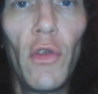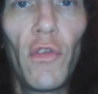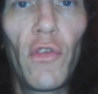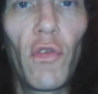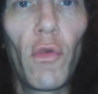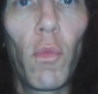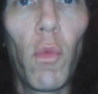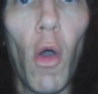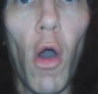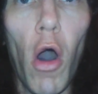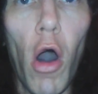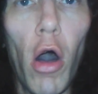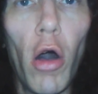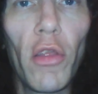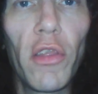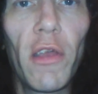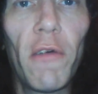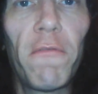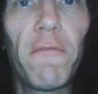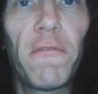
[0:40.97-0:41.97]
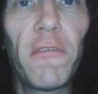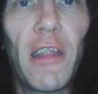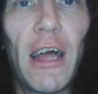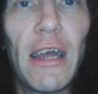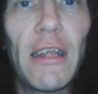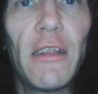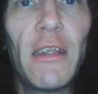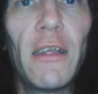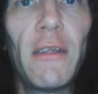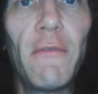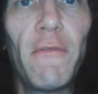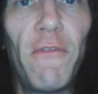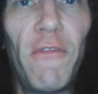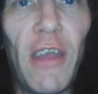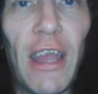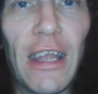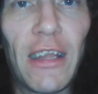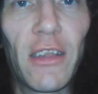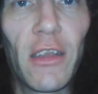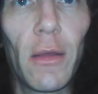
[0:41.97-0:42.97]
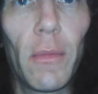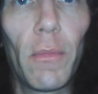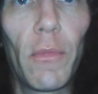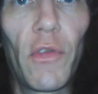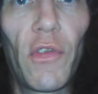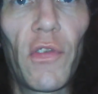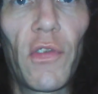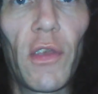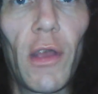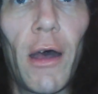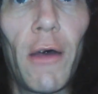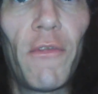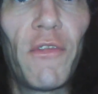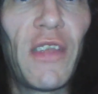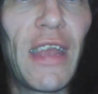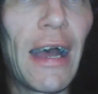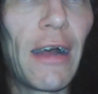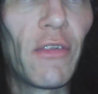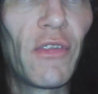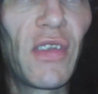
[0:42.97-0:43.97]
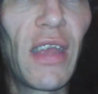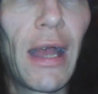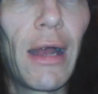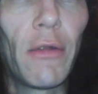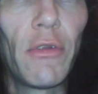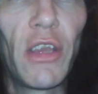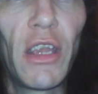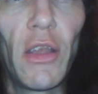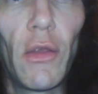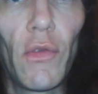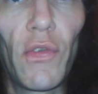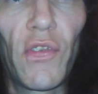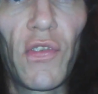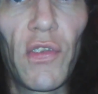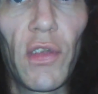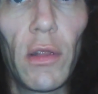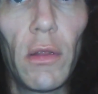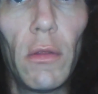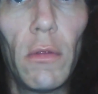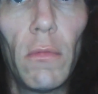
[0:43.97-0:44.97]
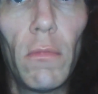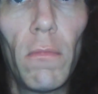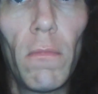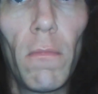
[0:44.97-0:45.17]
to all the flooding victims of downtown Houston.